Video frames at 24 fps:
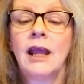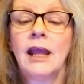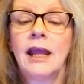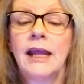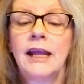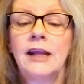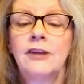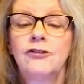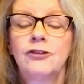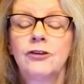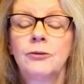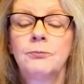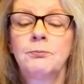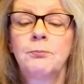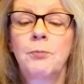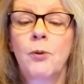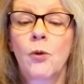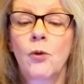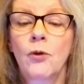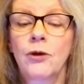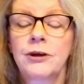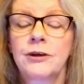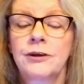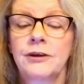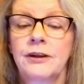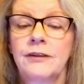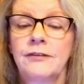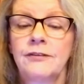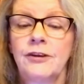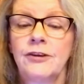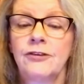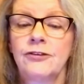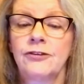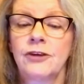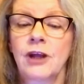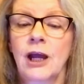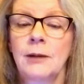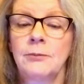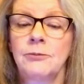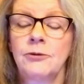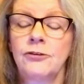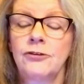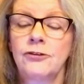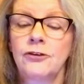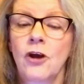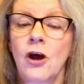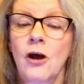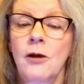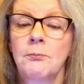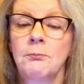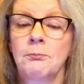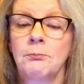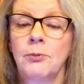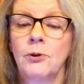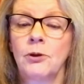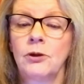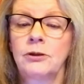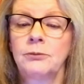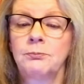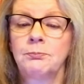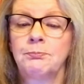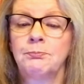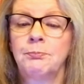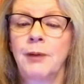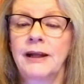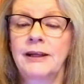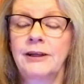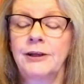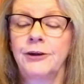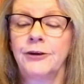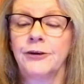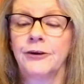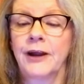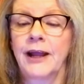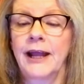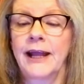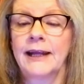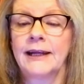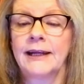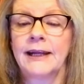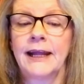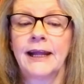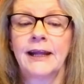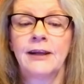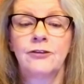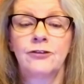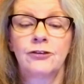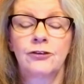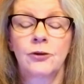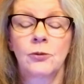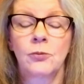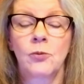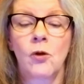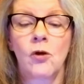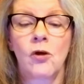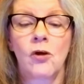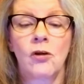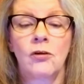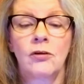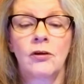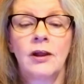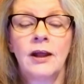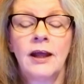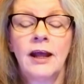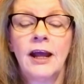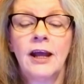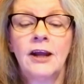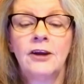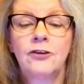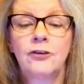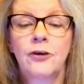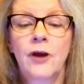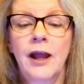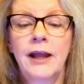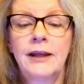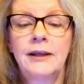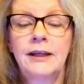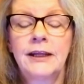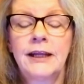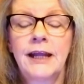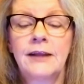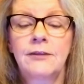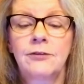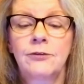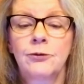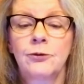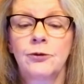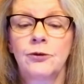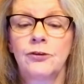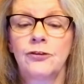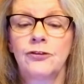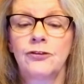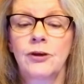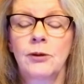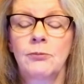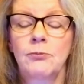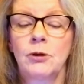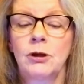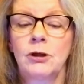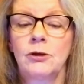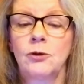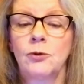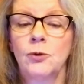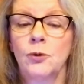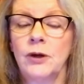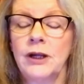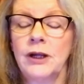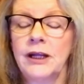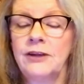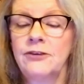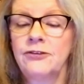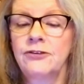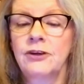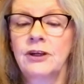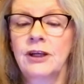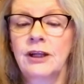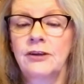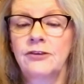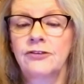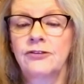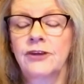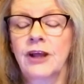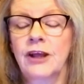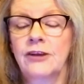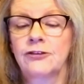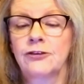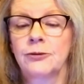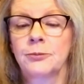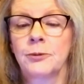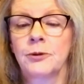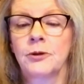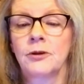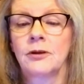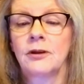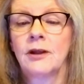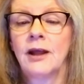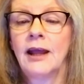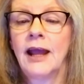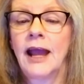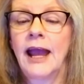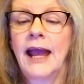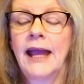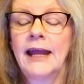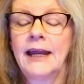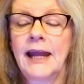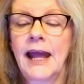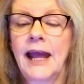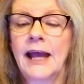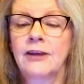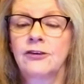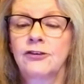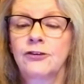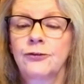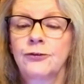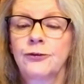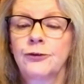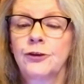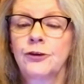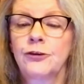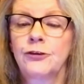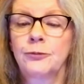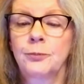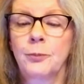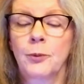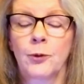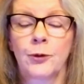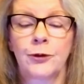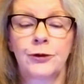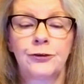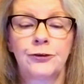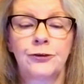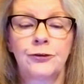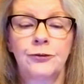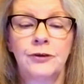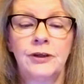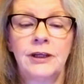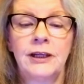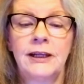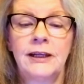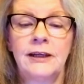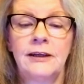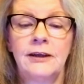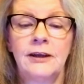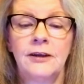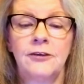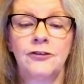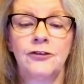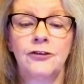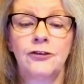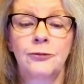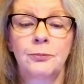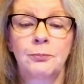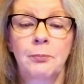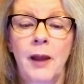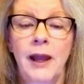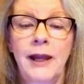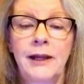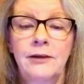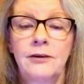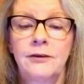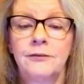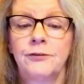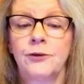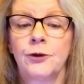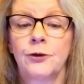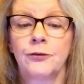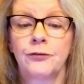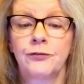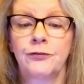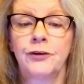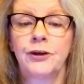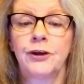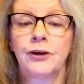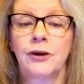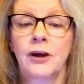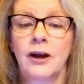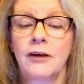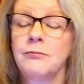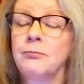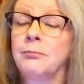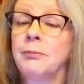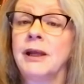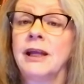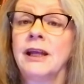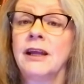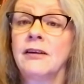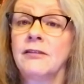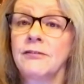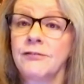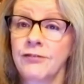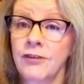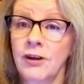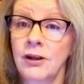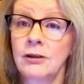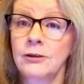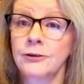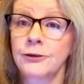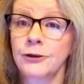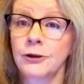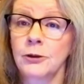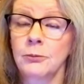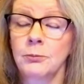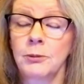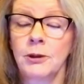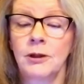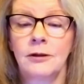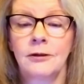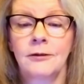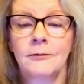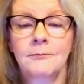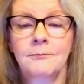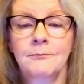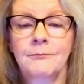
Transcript: It's important at this time to stop butting your head against the wall, trying to get through to someone who isn't accessible and ask for the support you need in spite of your fear of being vulnerable.